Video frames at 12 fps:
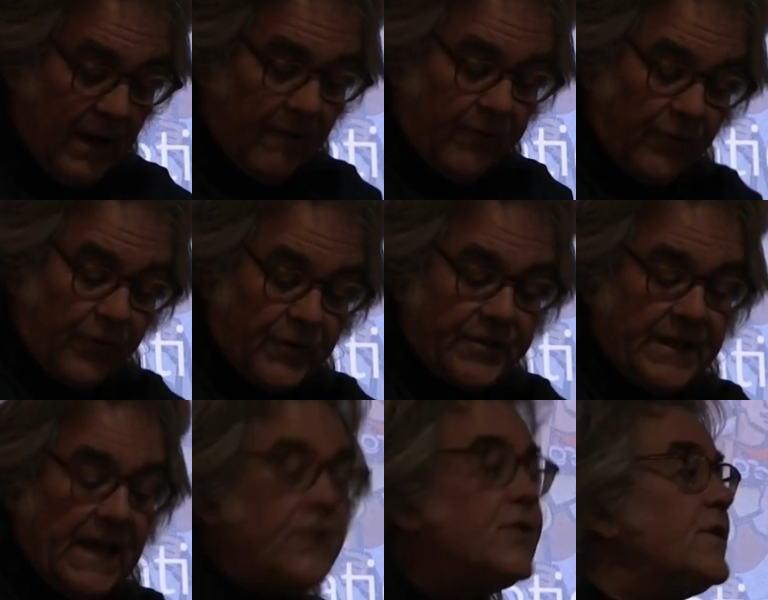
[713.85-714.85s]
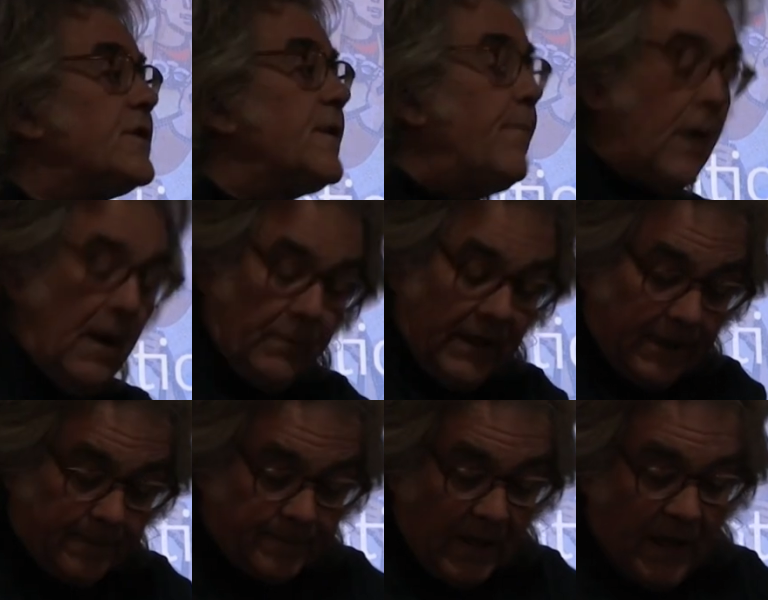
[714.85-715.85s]
For First Nations, the
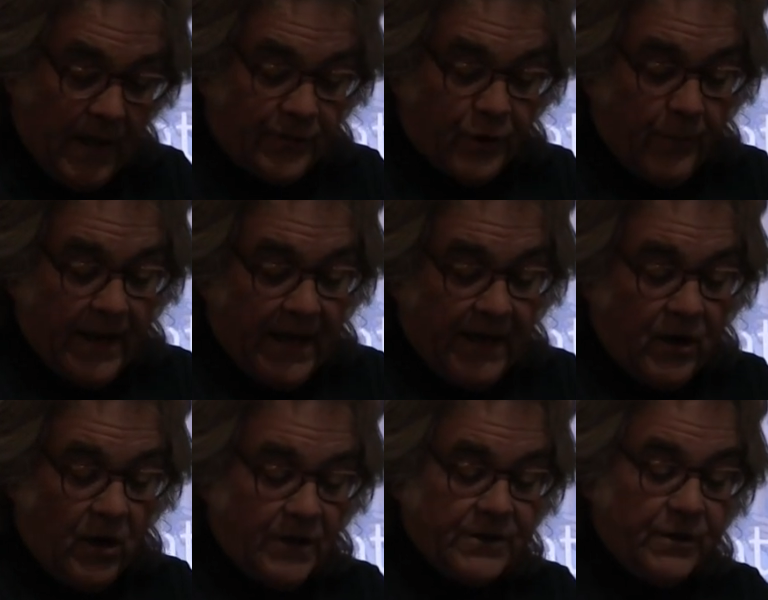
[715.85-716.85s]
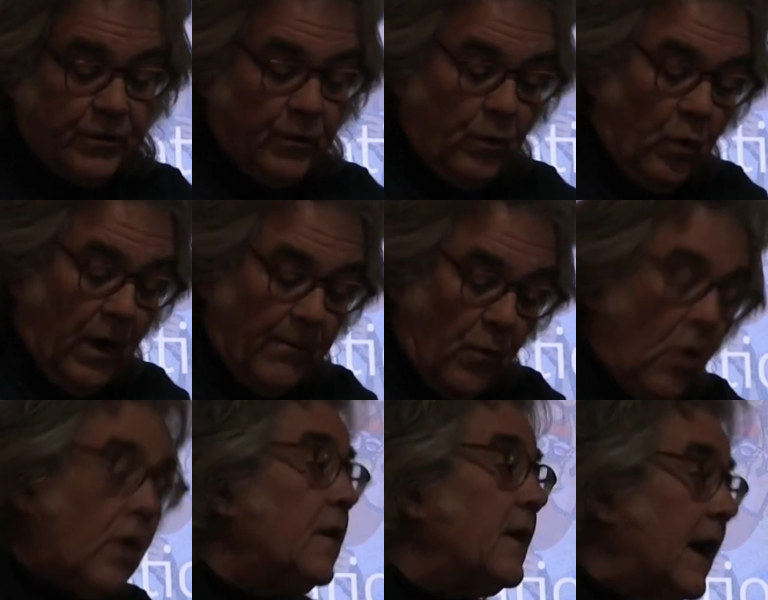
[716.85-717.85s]
public domain constituted what
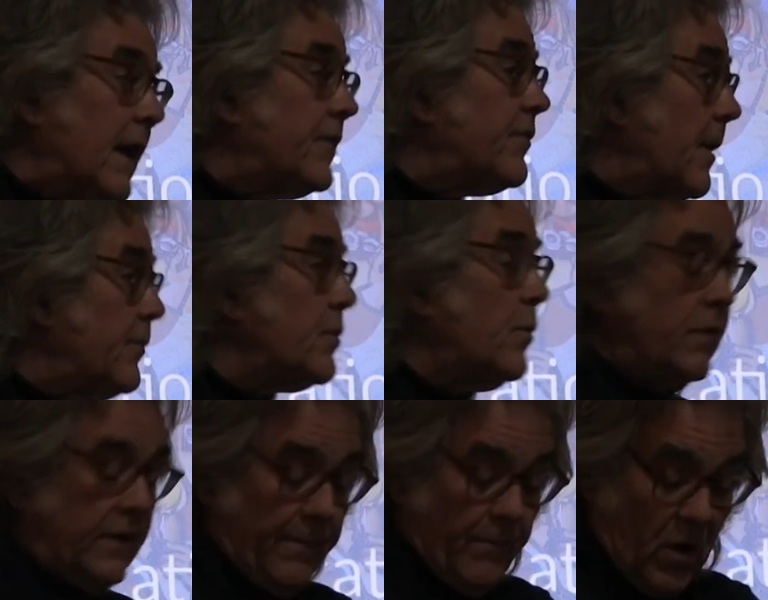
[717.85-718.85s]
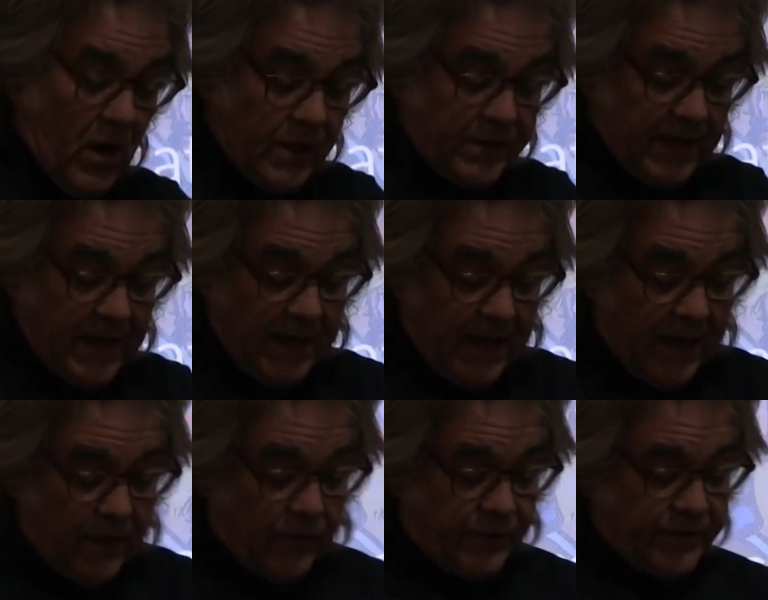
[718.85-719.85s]
Morgan and subsequently Marx and
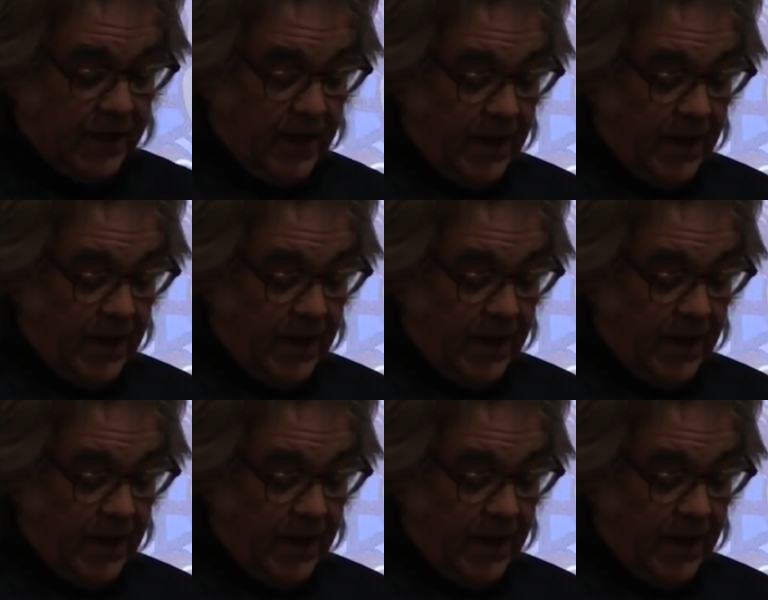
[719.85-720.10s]
Engels